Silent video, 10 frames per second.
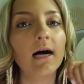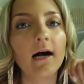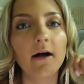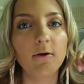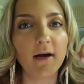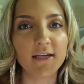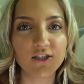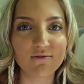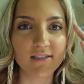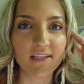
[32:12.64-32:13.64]
I
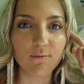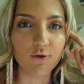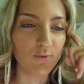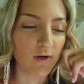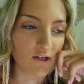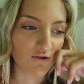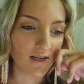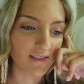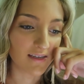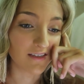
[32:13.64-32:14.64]
just was in the mood to wear a
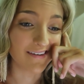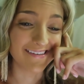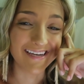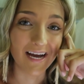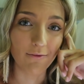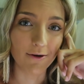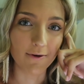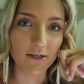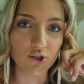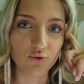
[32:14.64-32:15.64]
dress because I did not want to
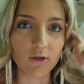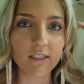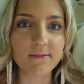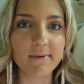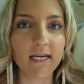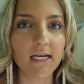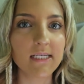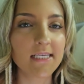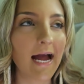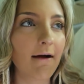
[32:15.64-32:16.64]
wear shorts,
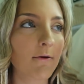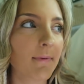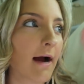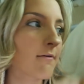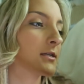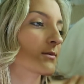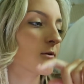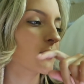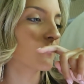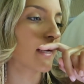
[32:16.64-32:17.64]
because our power is
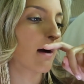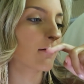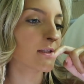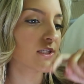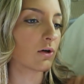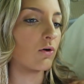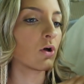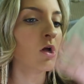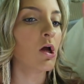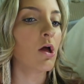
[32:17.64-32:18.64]
supposed to be out
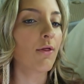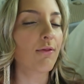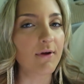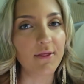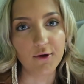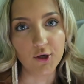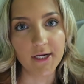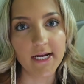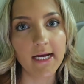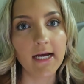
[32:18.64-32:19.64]
until
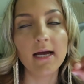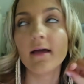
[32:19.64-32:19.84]
3:30,